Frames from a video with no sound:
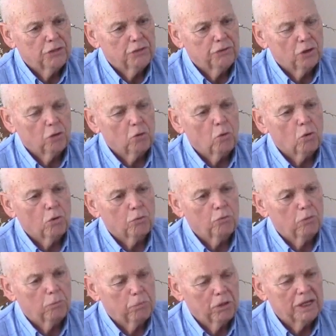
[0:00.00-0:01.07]
the Lord
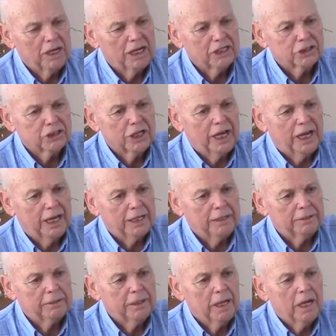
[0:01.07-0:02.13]
will bless
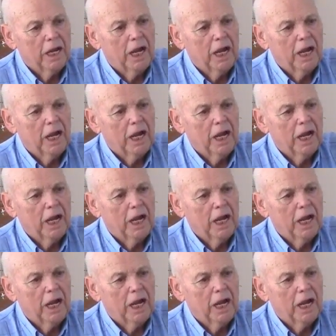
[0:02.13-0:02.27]
and